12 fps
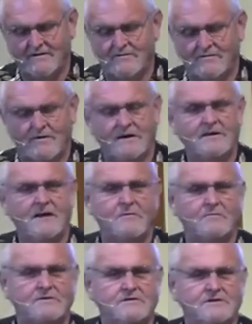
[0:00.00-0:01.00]
write down
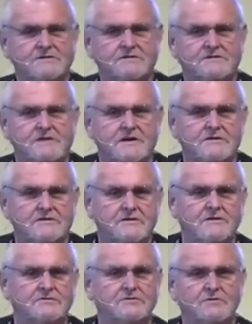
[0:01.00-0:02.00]
what Jesus said to you
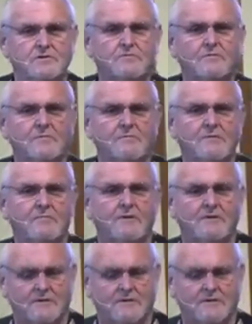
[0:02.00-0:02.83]
so you'll remember.